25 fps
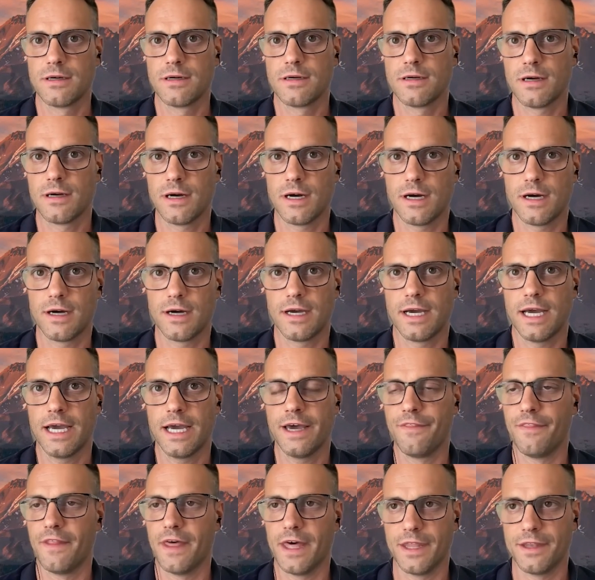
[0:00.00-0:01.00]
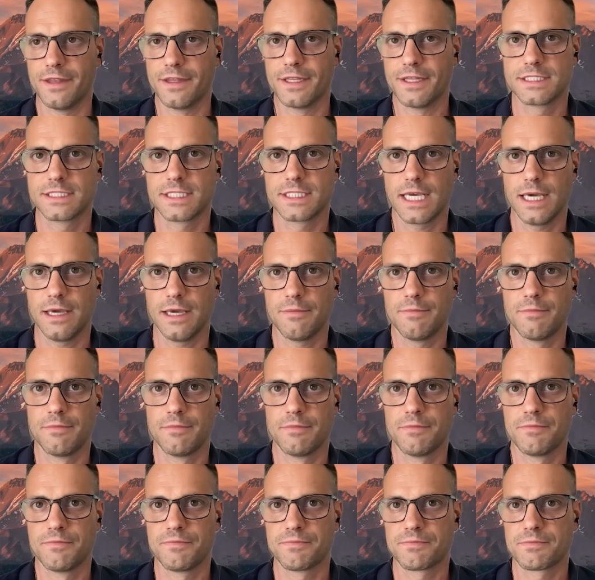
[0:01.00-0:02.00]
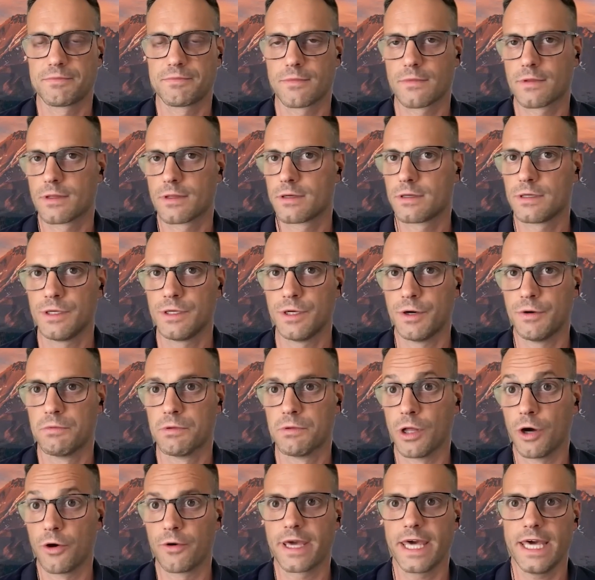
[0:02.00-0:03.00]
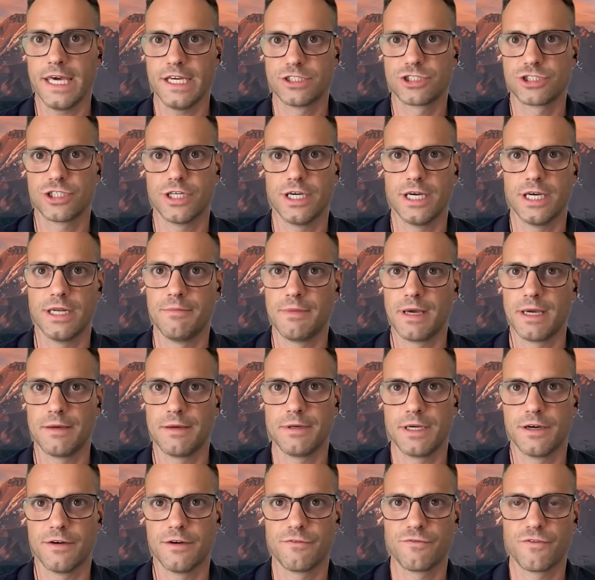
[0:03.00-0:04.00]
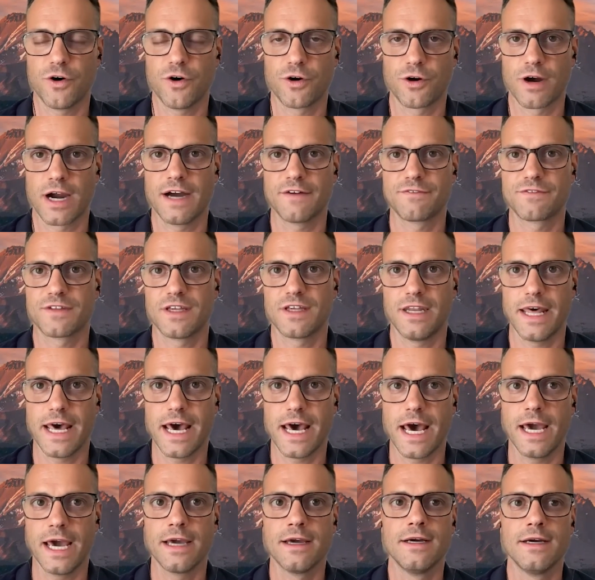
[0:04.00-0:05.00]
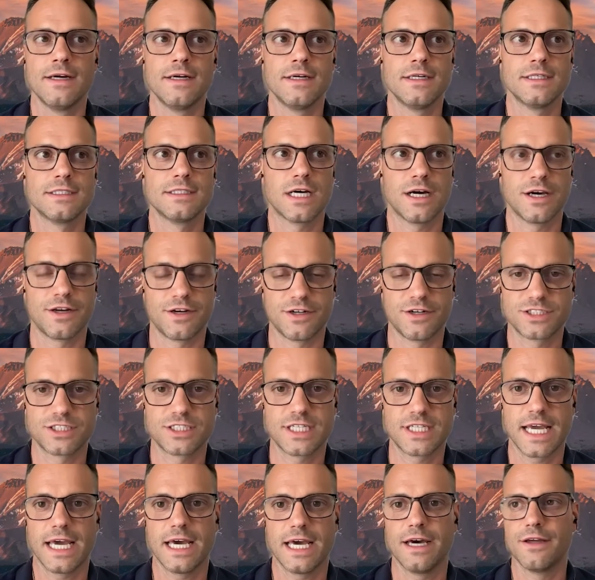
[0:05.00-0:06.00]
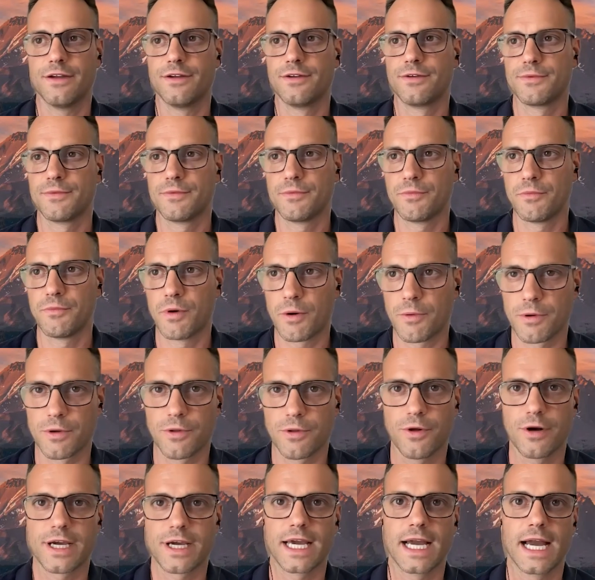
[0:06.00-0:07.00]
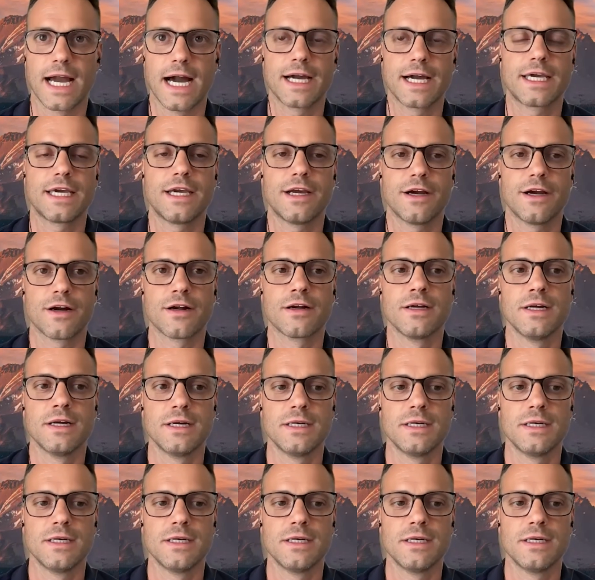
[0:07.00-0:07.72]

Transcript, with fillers: Uh, and then the same, you know, location and maybe a photograph today to understand what we're looking at here.